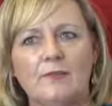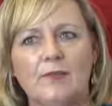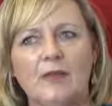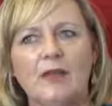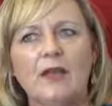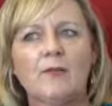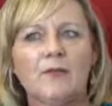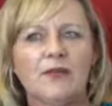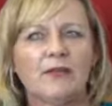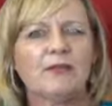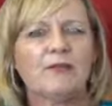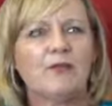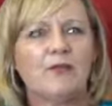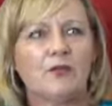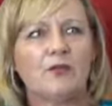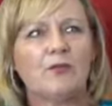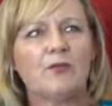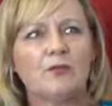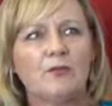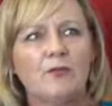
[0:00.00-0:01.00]
becoming
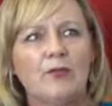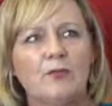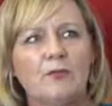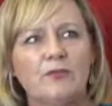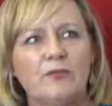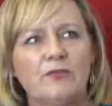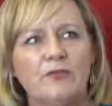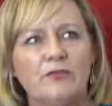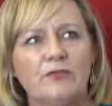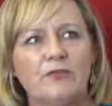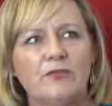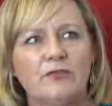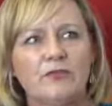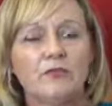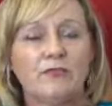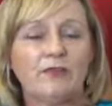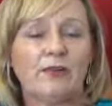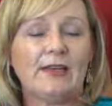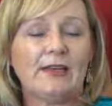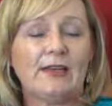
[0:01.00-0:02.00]
difficult for people to
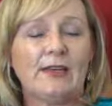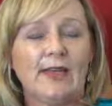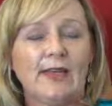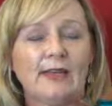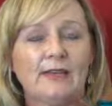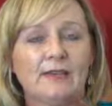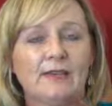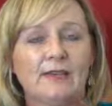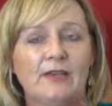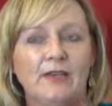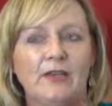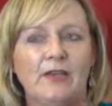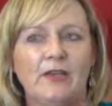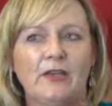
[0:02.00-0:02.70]
really get,